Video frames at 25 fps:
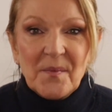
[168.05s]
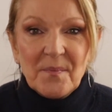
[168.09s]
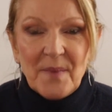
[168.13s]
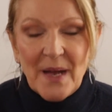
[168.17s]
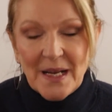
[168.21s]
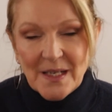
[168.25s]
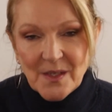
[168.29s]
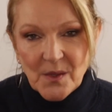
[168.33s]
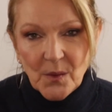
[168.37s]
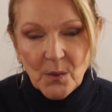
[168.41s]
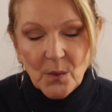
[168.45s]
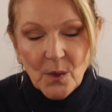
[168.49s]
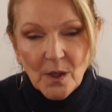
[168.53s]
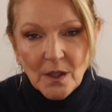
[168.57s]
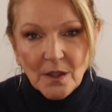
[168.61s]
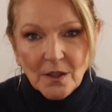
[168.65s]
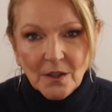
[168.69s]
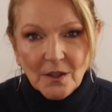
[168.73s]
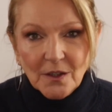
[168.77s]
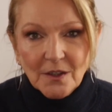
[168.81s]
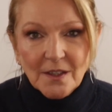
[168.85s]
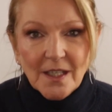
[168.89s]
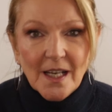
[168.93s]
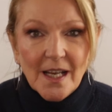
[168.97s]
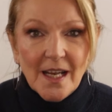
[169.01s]
better
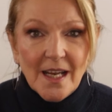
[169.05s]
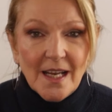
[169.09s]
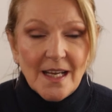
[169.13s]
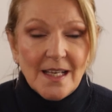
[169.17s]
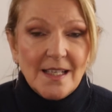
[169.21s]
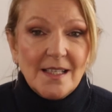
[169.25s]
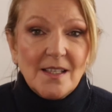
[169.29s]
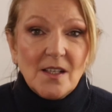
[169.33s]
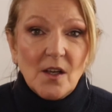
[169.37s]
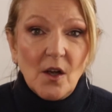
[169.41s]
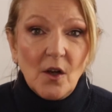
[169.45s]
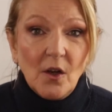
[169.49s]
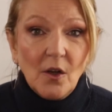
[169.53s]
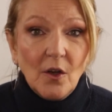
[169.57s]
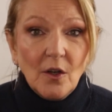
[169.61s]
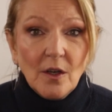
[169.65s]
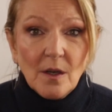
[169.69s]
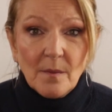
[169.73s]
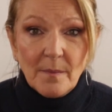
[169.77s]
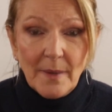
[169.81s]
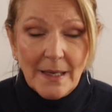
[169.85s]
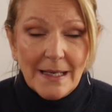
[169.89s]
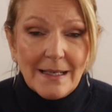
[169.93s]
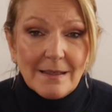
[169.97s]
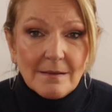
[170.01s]
world is all
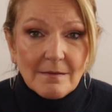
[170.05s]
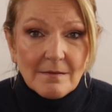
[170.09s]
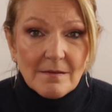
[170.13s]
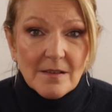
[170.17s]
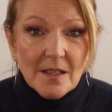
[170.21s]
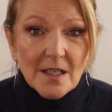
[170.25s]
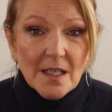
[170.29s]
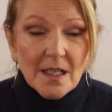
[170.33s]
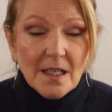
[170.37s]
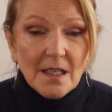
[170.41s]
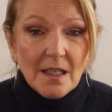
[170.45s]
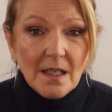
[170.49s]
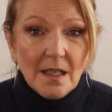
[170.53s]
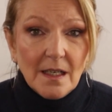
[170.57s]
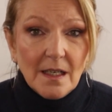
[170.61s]
about